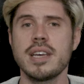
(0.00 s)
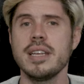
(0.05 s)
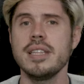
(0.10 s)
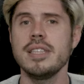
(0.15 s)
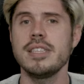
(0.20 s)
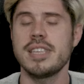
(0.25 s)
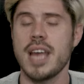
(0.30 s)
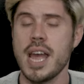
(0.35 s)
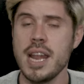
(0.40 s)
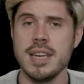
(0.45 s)

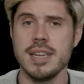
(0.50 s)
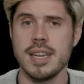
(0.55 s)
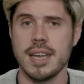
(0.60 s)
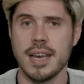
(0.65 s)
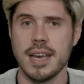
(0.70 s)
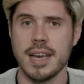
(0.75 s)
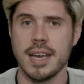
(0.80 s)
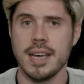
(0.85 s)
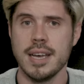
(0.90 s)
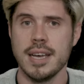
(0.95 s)

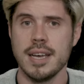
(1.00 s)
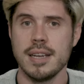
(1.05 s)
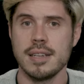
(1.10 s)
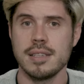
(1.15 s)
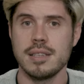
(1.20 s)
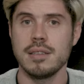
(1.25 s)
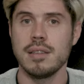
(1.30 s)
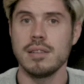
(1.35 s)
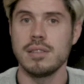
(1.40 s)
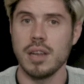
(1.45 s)
contender
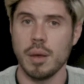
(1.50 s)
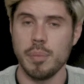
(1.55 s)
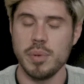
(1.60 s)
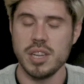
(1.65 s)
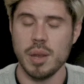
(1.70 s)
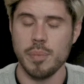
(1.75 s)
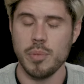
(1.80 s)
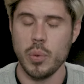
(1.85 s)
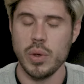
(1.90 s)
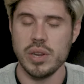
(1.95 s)
to the
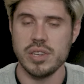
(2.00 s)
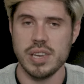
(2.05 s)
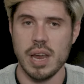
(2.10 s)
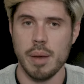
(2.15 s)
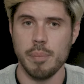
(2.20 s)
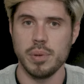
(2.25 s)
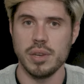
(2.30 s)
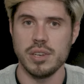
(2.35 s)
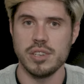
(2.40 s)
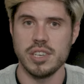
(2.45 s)
WWE
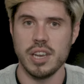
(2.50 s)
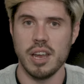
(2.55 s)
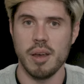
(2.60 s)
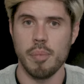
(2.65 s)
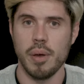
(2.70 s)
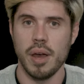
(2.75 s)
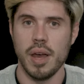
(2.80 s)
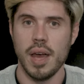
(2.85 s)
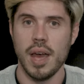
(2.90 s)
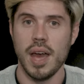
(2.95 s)

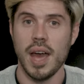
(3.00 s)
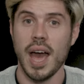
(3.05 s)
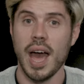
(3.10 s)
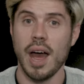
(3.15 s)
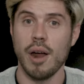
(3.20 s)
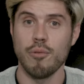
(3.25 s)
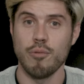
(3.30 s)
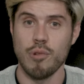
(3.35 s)
Championship at